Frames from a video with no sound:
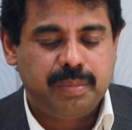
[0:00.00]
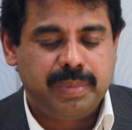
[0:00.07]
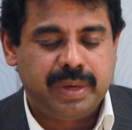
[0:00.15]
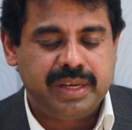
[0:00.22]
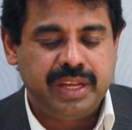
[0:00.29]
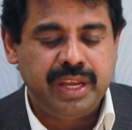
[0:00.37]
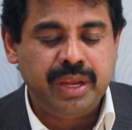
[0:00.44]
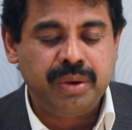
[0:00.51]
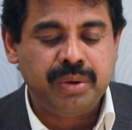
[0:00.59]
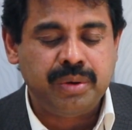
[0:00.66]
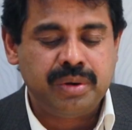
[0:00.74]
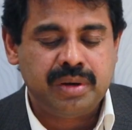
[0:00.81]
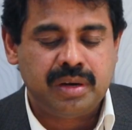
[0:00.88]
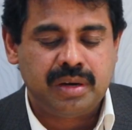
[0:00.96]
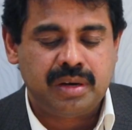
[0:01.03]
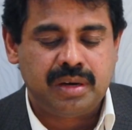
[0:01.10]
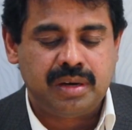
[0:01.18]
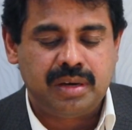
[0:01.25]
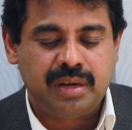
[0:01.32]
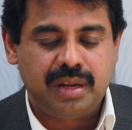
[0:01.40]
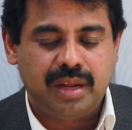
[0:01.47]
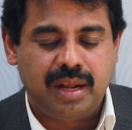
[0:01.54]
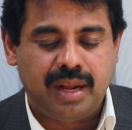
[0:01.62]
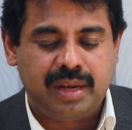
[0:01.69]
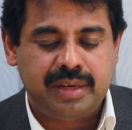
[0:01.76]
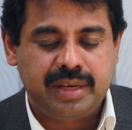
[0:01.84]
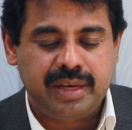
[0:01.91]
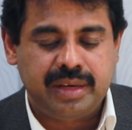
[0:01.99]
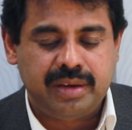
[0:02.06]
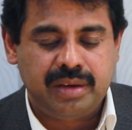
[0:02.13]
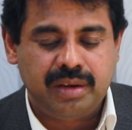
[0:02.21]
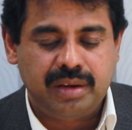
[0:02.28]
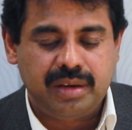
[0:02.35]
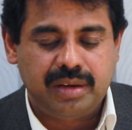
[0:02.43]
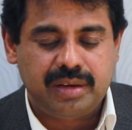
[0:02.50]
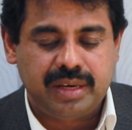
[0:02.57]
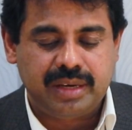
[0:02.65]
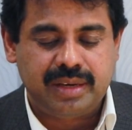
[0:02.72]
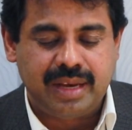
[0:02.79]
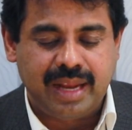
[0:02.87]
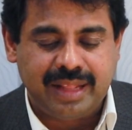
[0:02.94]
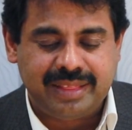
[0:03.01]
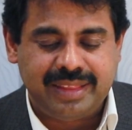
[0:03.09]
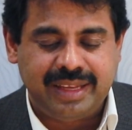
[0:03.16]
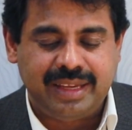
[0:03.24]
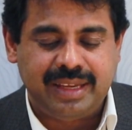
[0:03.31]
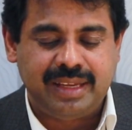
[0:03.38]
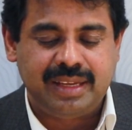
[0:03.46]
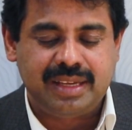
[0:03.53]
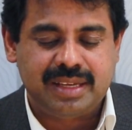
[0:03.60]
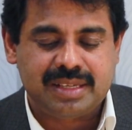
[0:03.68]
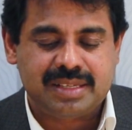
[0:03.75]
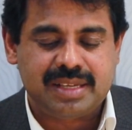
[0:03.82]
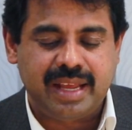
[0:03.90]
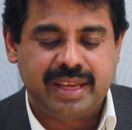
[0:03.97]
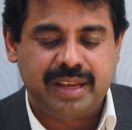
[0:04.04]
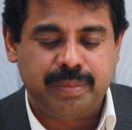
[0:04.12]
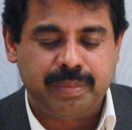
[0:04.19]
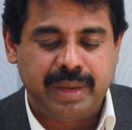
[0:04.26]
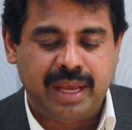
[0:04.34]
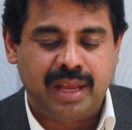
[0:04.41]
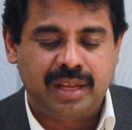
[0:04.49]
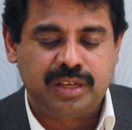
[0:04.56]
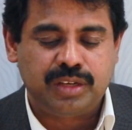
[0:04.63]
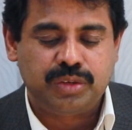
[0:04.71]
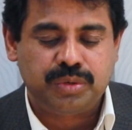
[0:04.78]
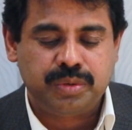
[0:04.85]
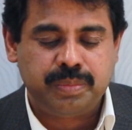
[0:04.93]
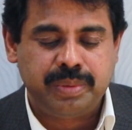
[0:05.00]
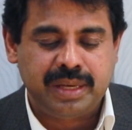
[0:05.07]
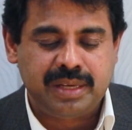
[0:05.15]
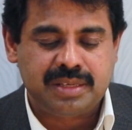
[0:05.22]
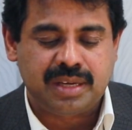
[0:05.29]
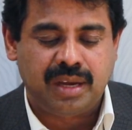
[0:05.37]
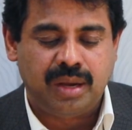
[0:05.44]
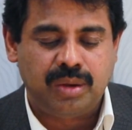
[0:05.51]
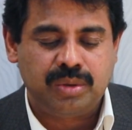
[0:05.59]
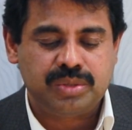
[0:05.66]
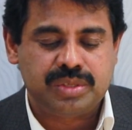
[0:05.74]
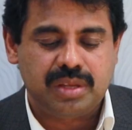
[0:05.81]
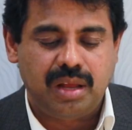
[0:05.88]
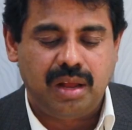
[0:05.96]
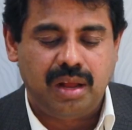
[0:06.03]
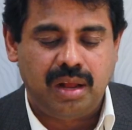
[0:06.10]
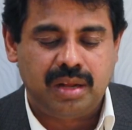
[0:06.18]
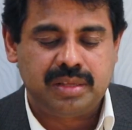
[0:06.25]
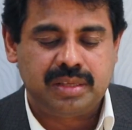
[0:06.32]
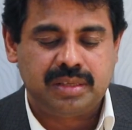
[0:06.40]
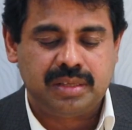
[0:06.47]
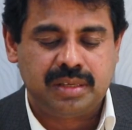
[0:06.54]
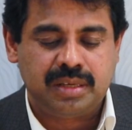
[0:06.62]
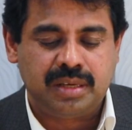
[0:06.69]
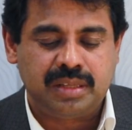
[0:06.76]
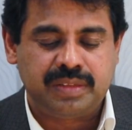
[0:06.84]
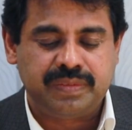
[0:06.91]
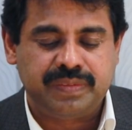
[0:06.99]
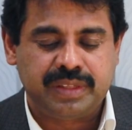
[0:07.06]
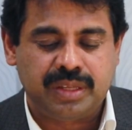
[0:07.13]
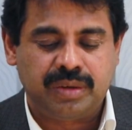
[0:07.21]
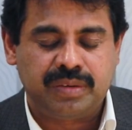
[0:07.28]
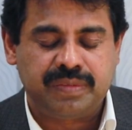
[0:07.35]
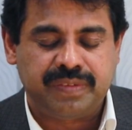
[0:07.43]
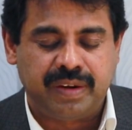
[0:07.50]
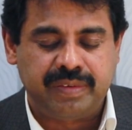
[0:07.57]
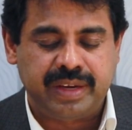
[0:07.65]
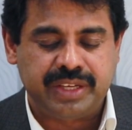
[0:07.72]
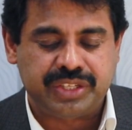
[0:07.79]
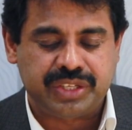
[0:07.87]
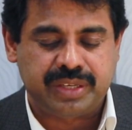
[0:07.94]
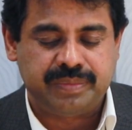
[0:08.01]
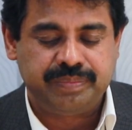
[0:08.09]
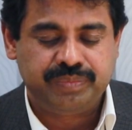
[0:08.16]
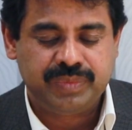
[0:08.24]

But he who heard and did nothing is like a man who built a house on the earth without foundation,